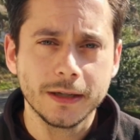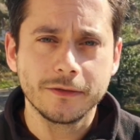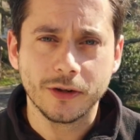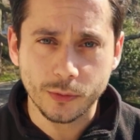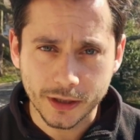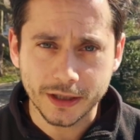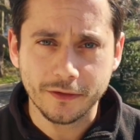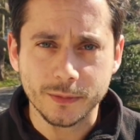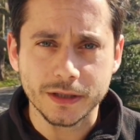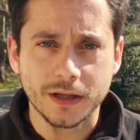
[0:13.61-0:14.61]
following the
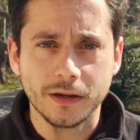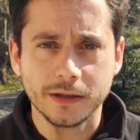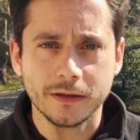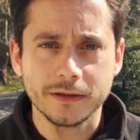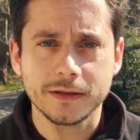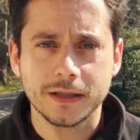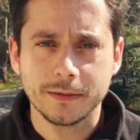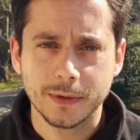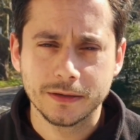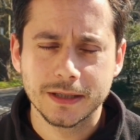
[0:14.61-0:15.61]
government's guidelines
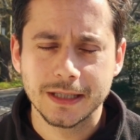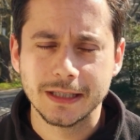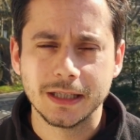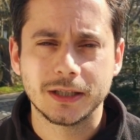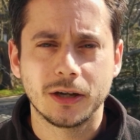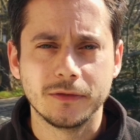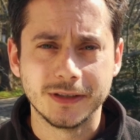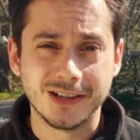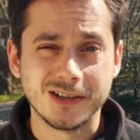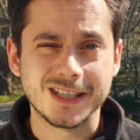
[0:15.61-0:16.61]
amongst the
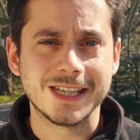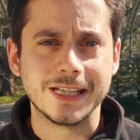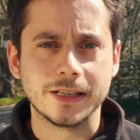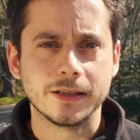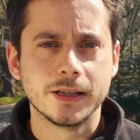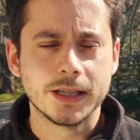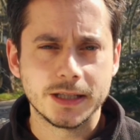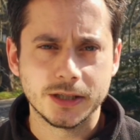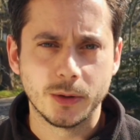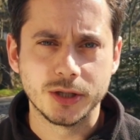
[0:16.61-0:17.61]
COVID-19
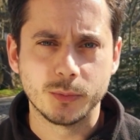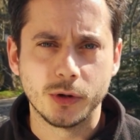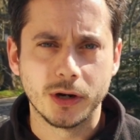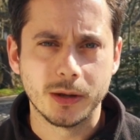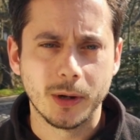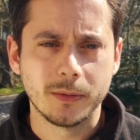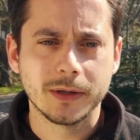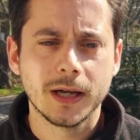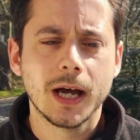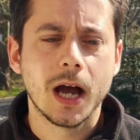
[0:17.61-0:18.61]
situation we're in at the moment.